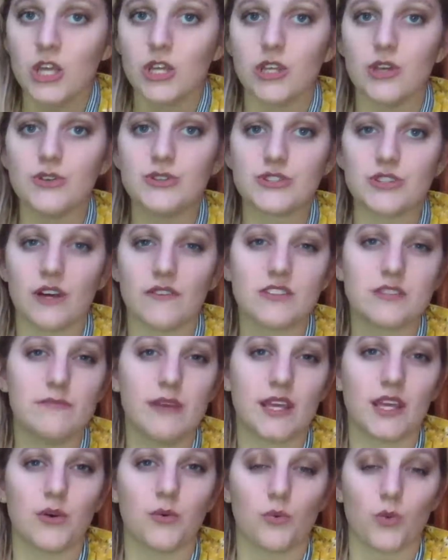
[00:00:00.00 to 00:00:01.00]
you still have to
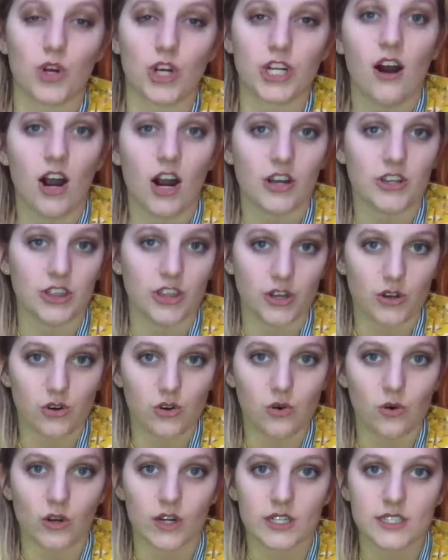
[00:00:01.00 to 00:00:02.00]
make it work on the
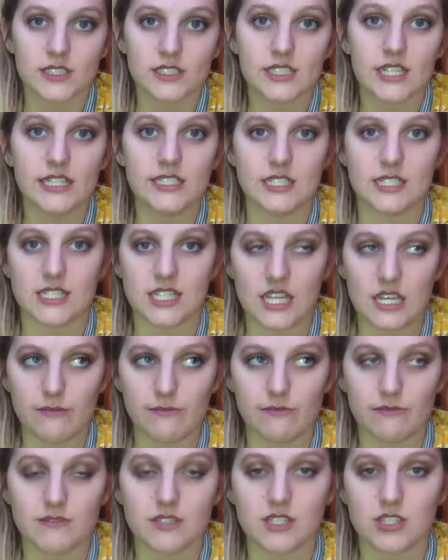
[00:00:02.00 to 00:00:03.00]
court in a
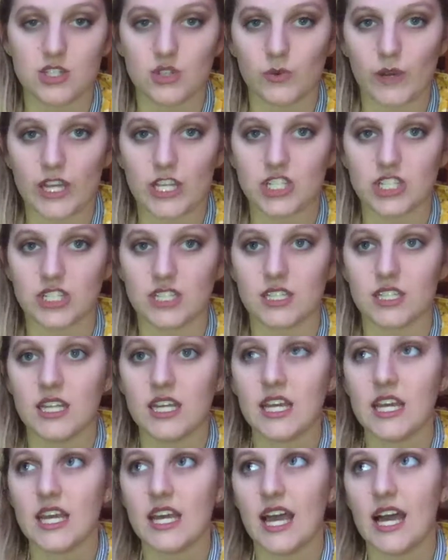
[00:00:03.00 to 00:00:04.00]
team situation,
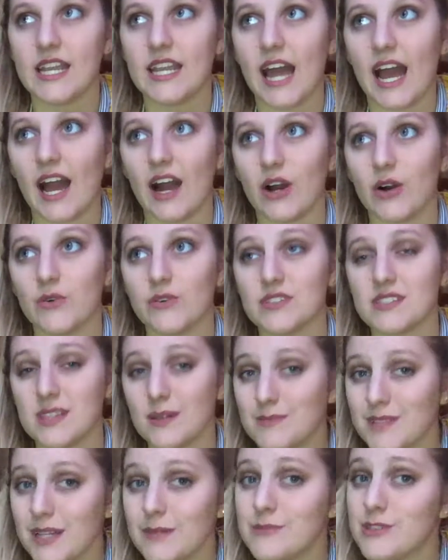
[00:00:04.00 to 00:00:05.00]
and how
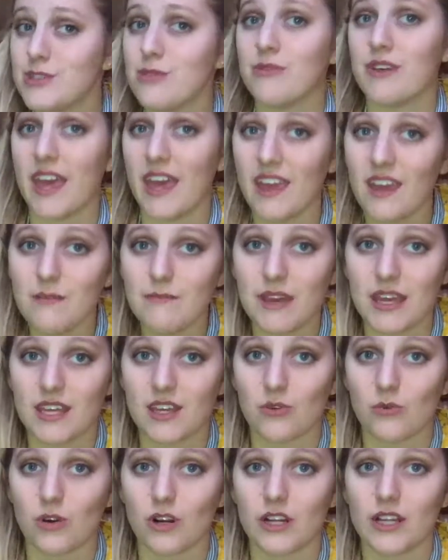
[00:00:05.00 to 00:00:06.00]
sometimes you can't make
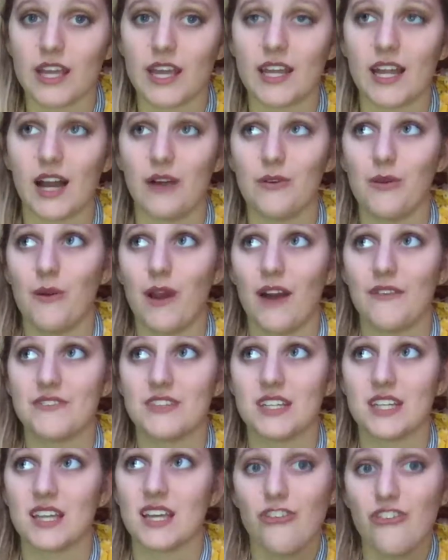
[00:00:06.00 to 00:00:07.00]
it work and how you have
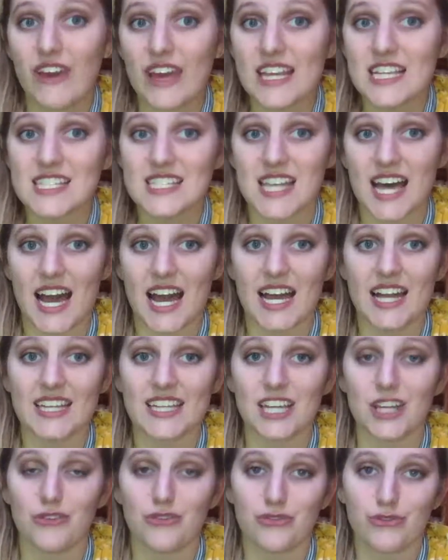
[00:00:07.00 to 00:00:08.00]
to face that and
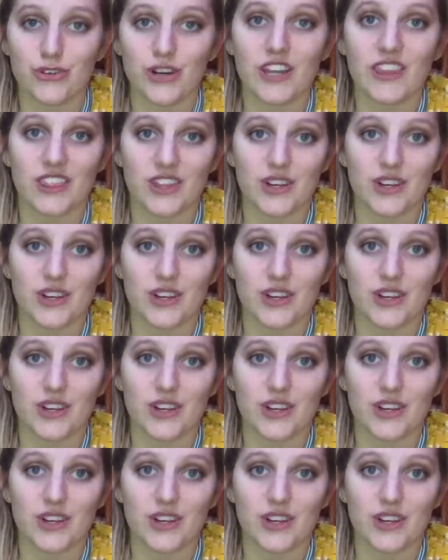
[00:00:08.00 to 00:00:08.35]
confront